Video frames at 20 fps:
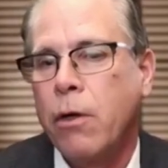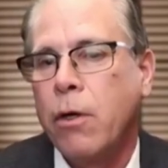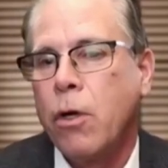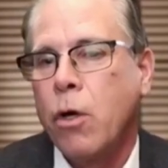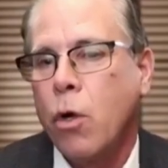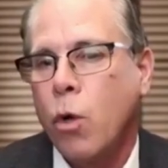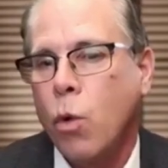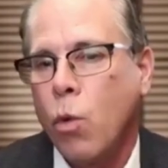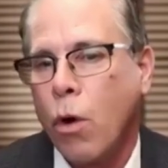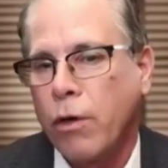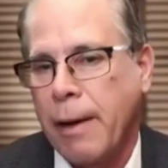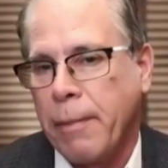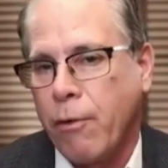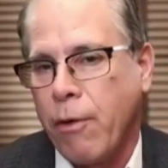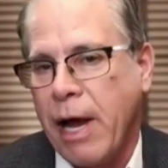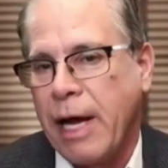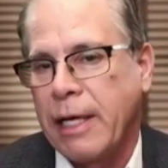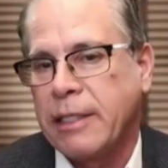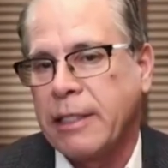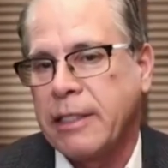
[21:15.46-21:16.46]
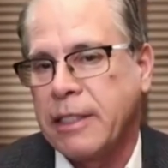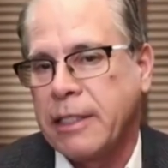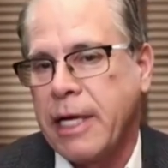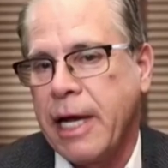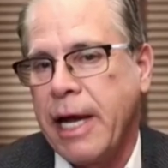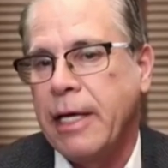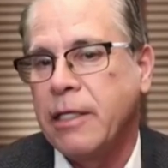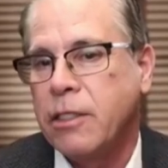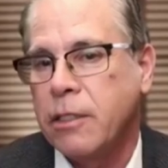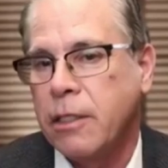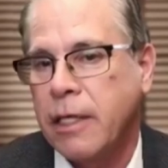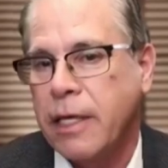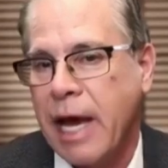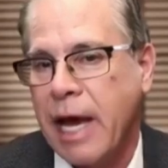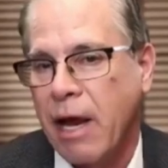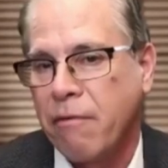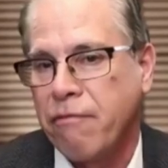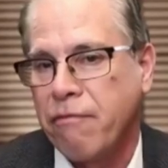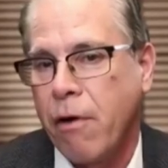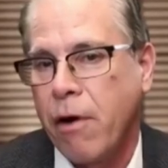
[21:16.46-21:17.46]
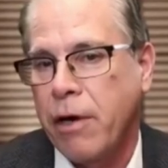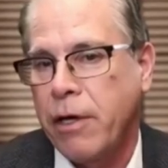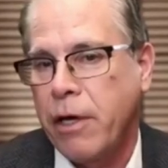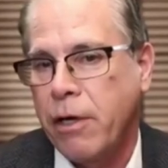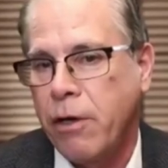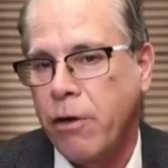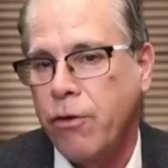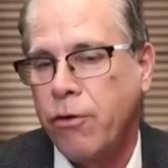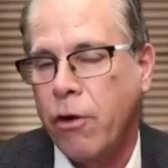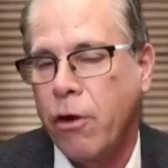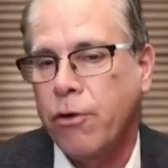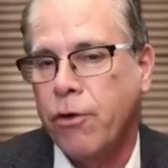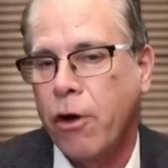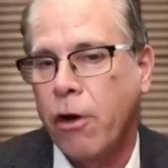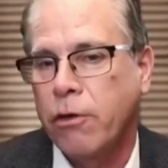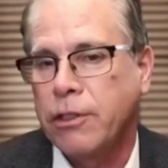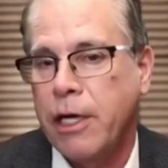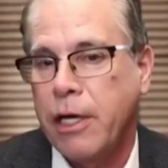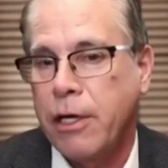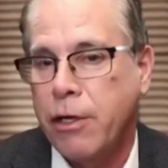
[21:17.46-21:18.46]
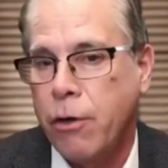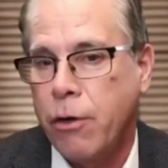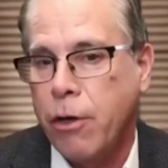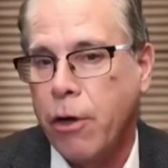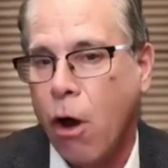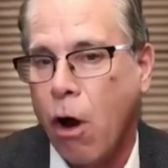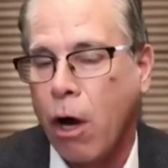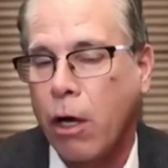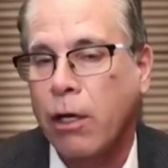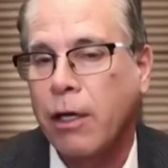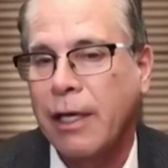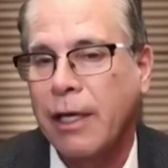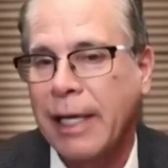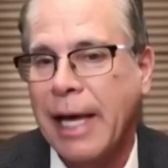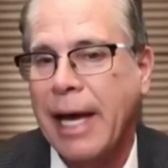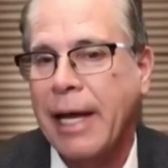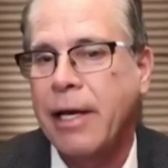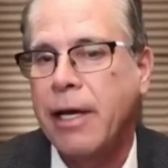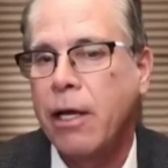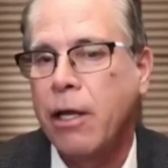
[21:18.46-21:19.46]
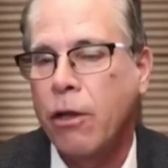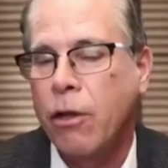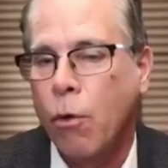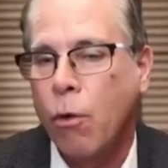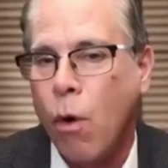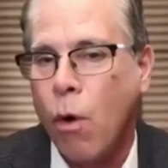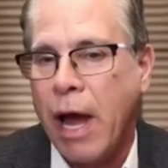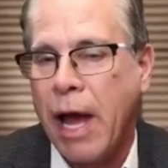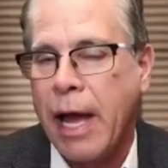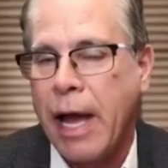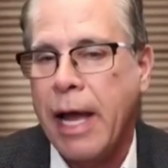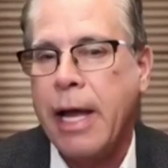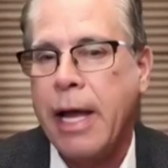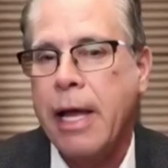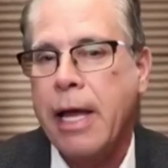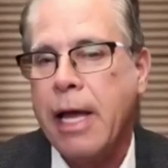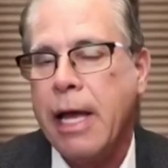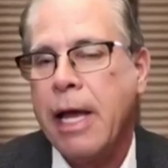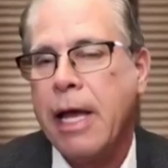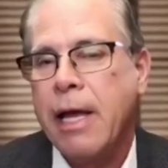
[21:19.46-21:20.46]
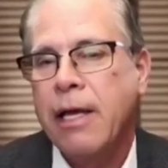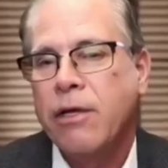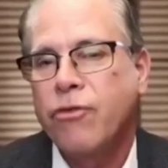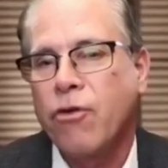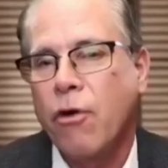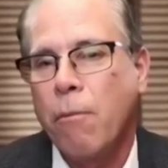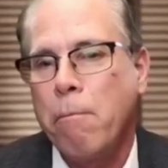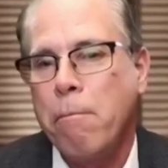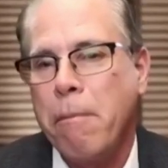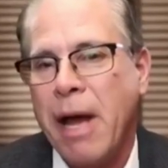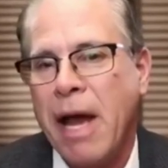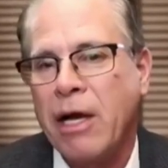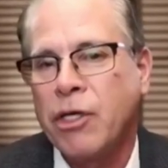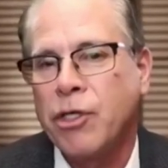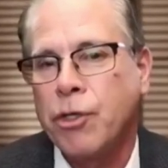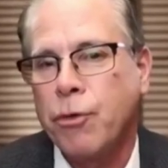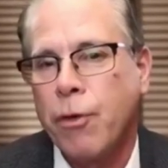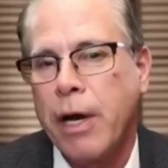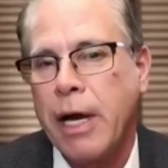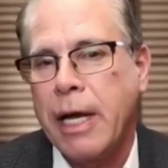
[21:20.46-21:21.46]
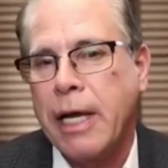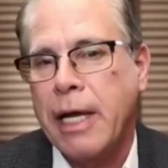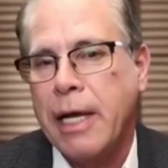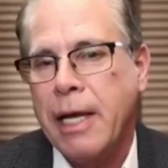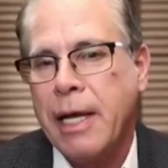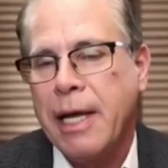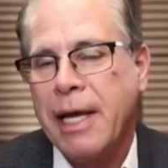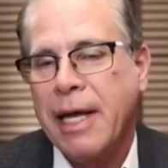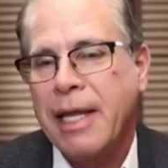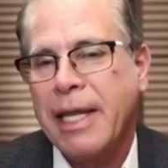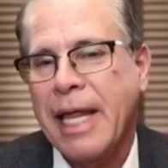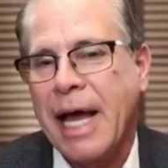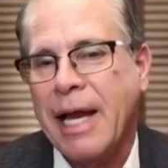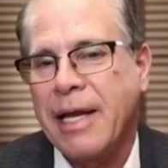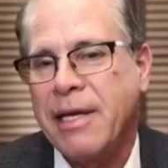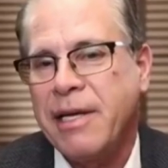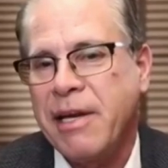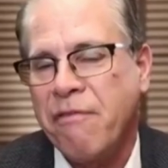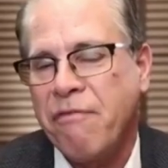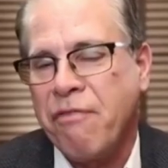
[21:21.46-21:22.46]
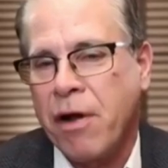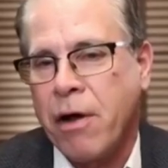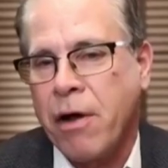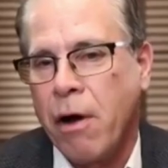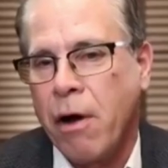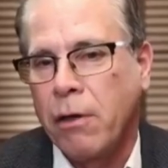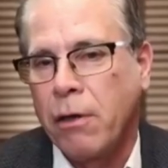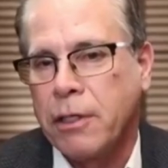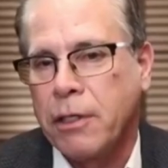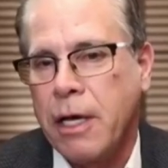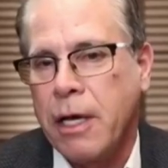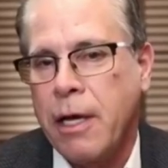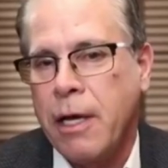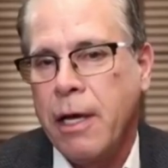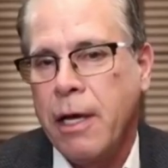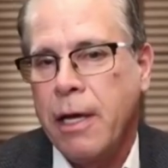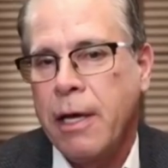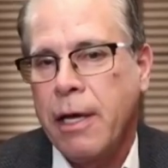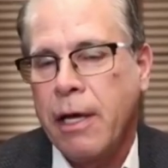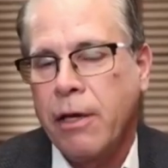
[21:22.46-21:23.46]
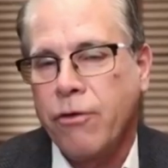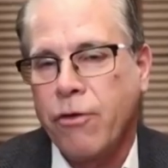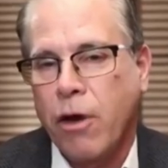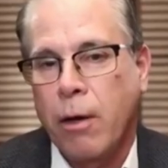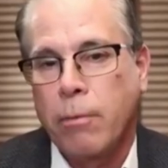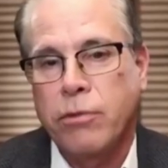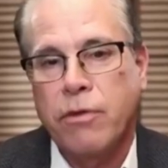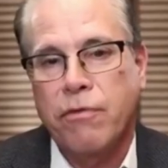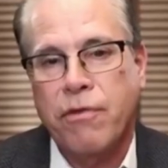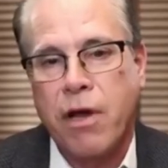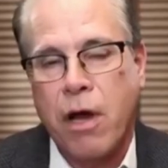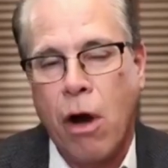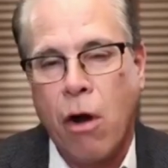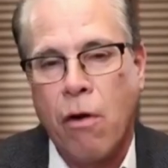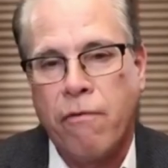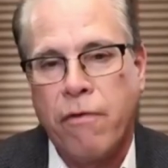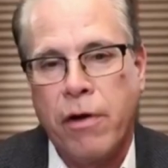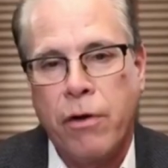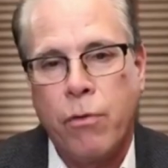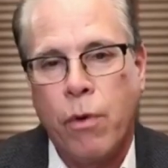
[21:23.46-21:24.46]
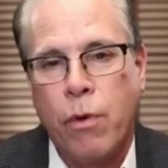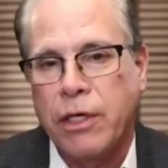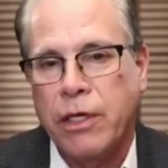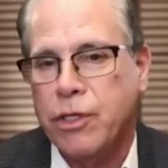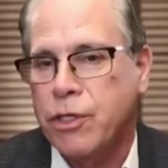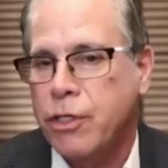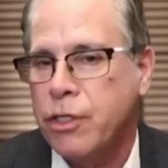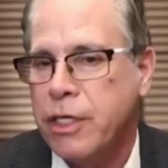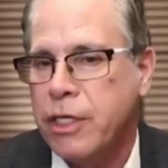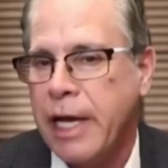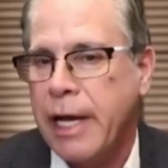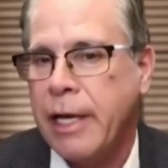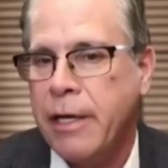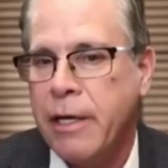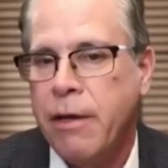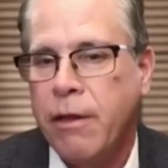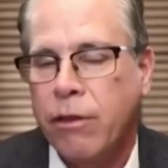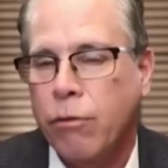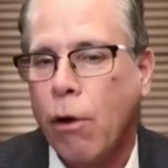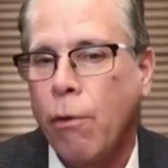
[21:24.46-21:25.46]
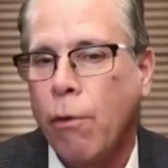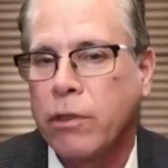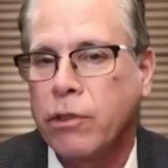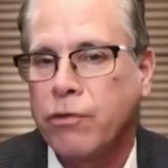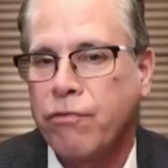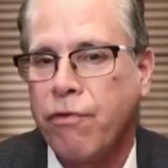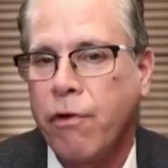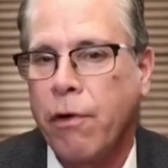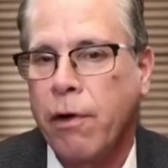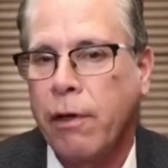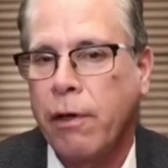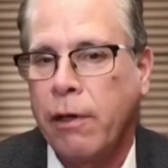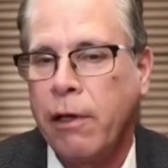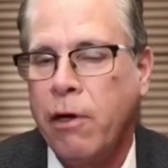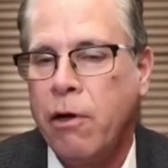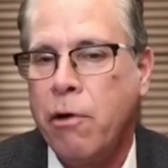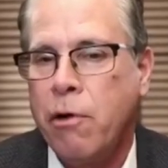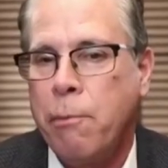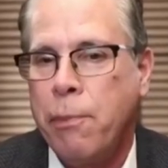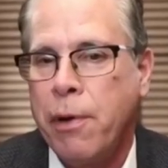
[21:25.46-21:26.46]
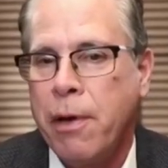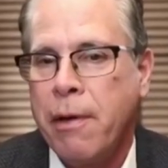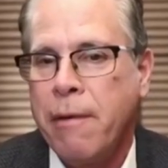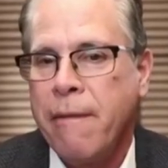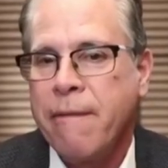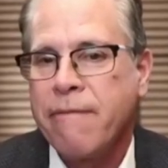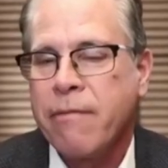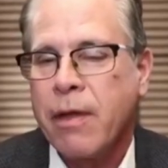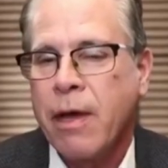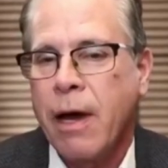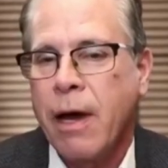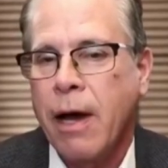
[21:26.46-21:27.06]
were Democrat states. California, New Jersey, and New York led the way. So measuring that difficulty in terms of COVID, which did throw us for a loop,